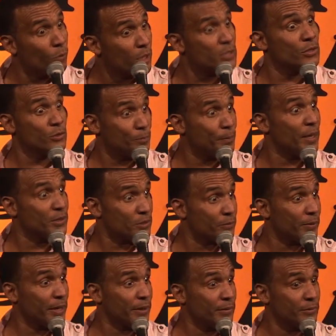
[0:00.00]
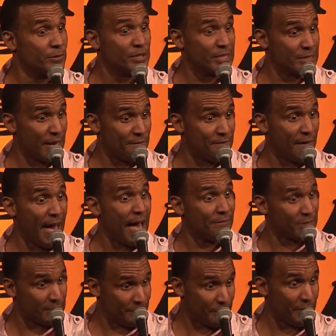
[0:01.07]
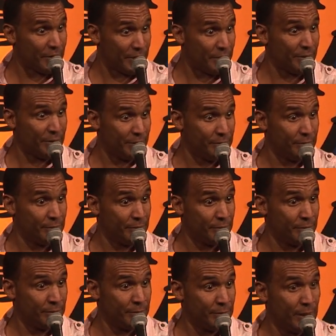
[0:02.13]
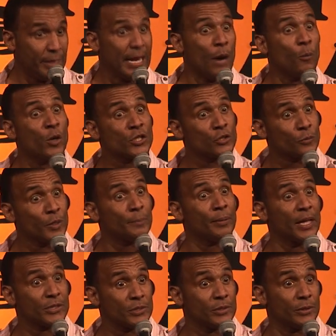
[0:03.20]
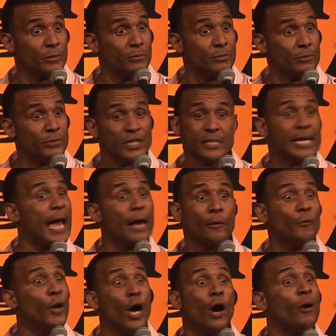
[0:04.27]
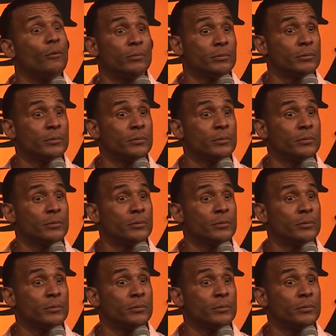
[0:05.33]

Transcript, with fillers: What's two plus three? She say five. I said, very good. Now what's three plus two? She say, I don't know.